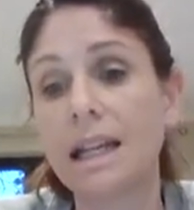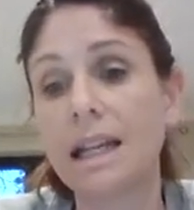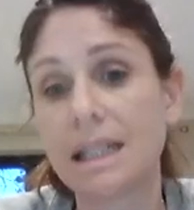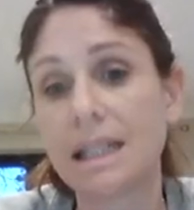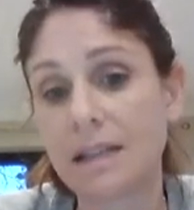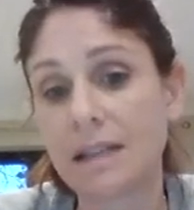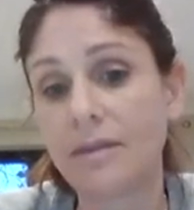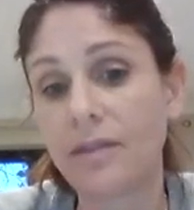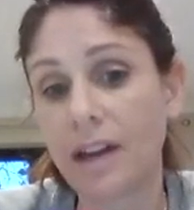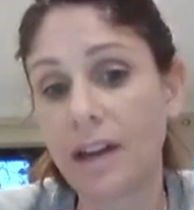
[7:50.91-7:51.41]

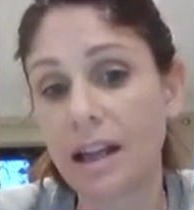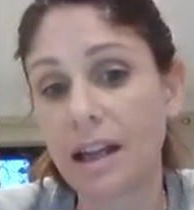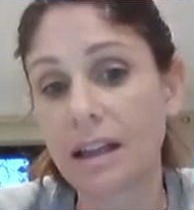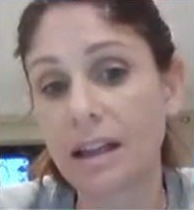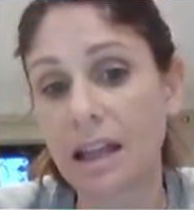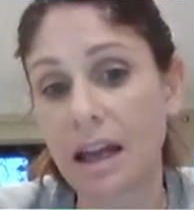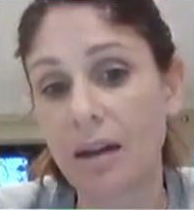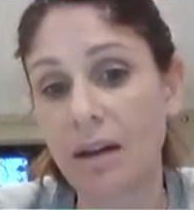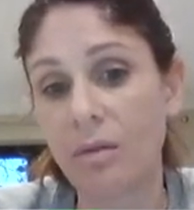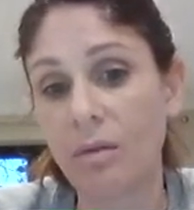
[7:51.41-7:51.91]
It's the
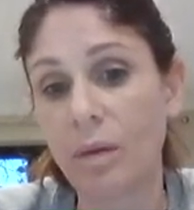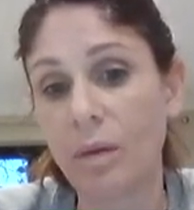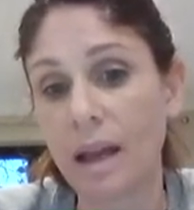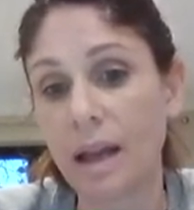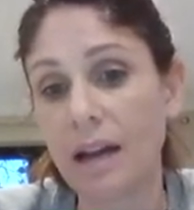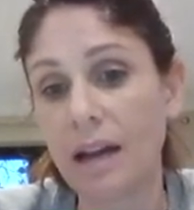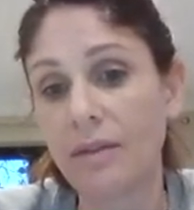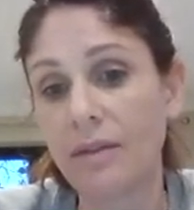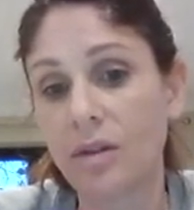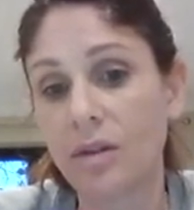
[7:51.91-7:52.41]
fact that
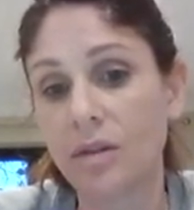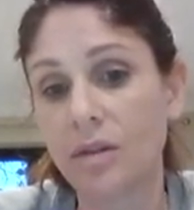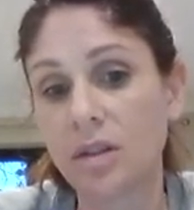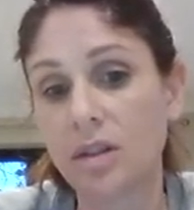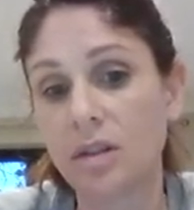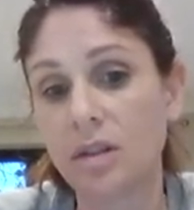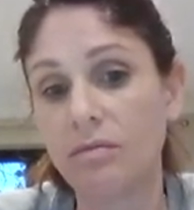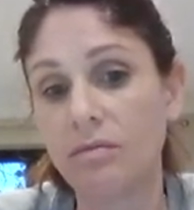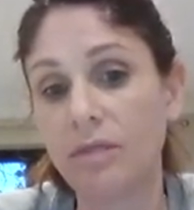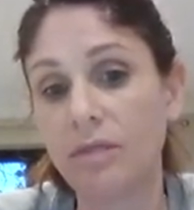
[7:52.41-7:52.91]
we have got
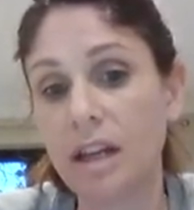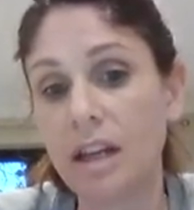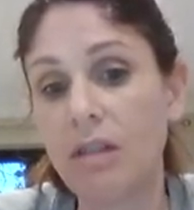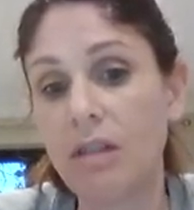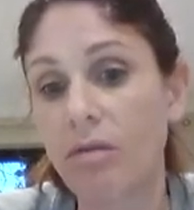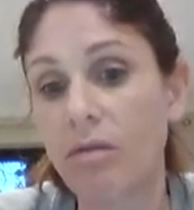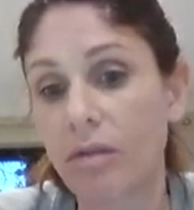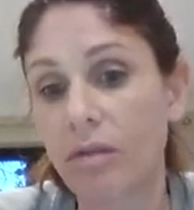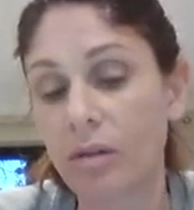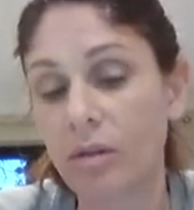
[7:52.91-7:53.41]
to
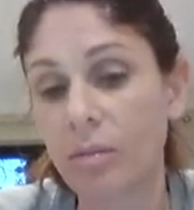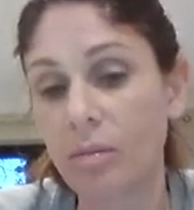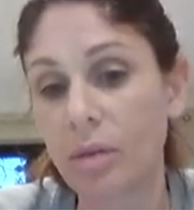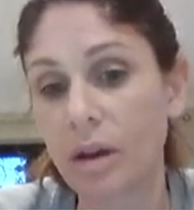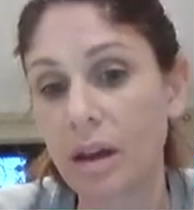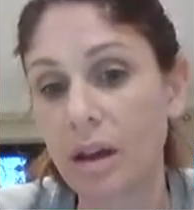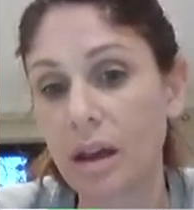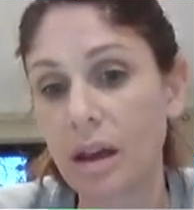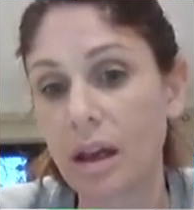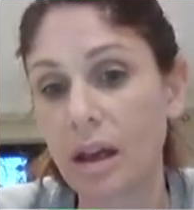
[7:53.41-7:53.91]
regroup
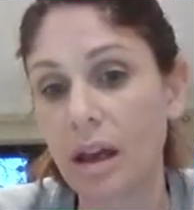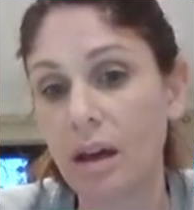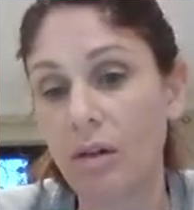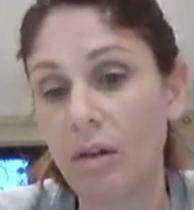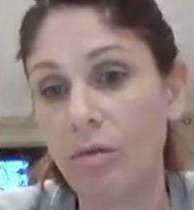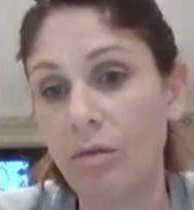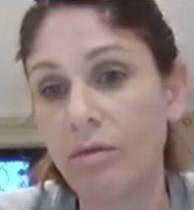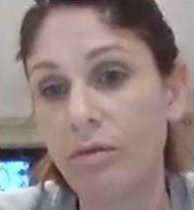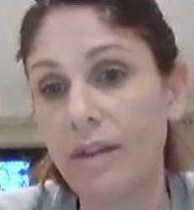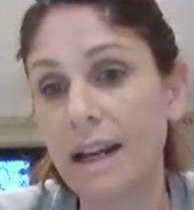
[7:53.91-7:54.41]

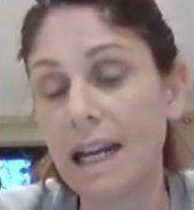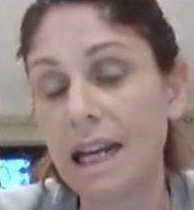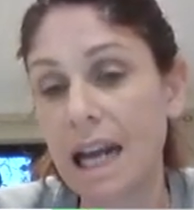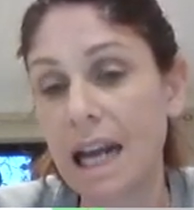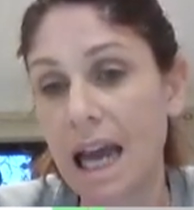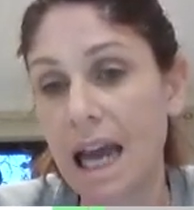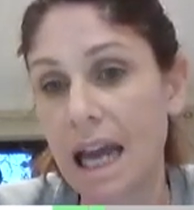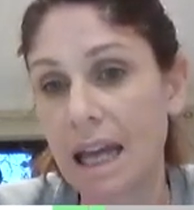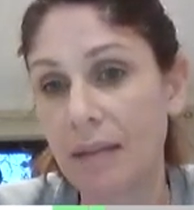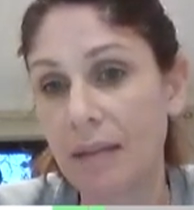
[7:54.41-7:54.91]
or
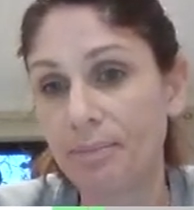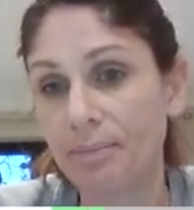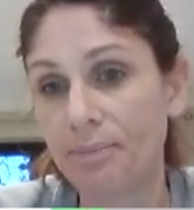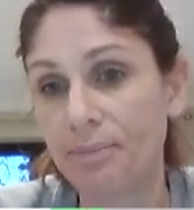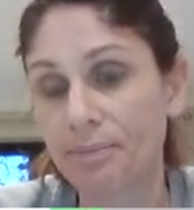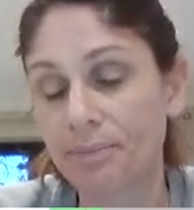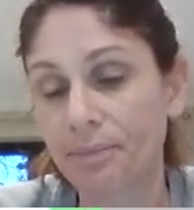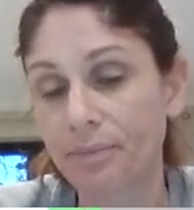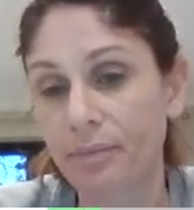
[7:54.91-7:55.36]
rename.